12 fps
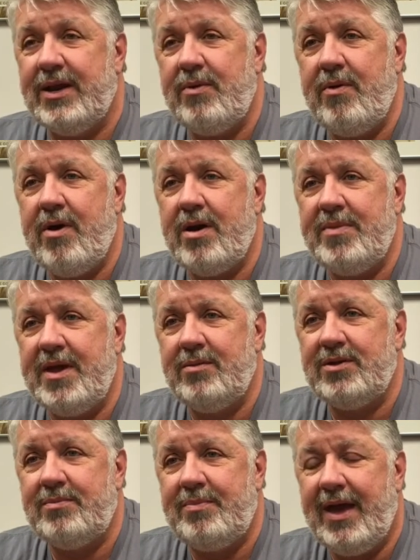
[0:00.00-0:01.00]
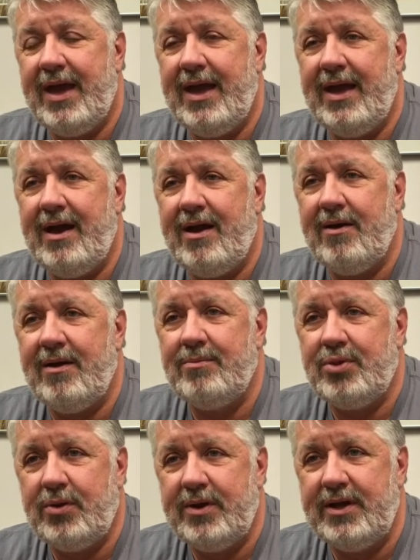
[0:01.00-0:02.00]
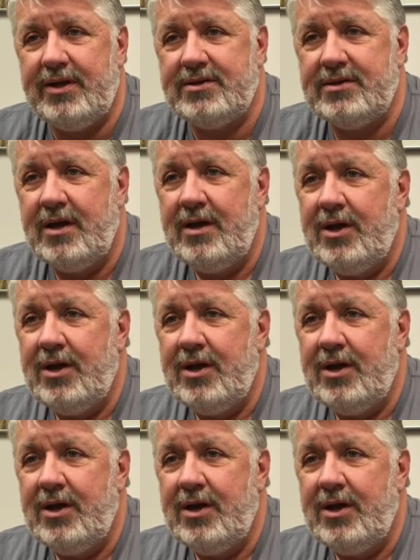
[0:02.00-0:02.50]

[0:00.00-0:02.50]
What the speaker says: And we want to be able to pay our employees,